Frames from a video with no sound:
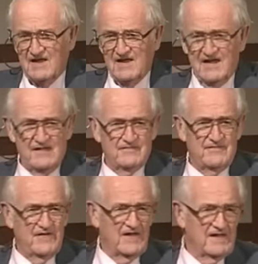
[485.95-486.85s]
I am
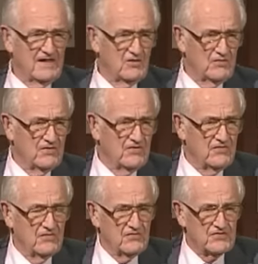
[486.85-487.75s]
flying out
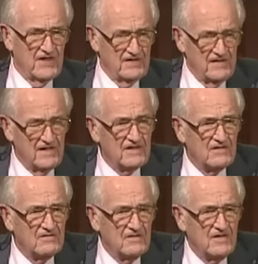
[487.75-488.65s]
to San
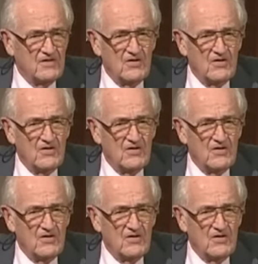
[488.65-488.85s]
Diego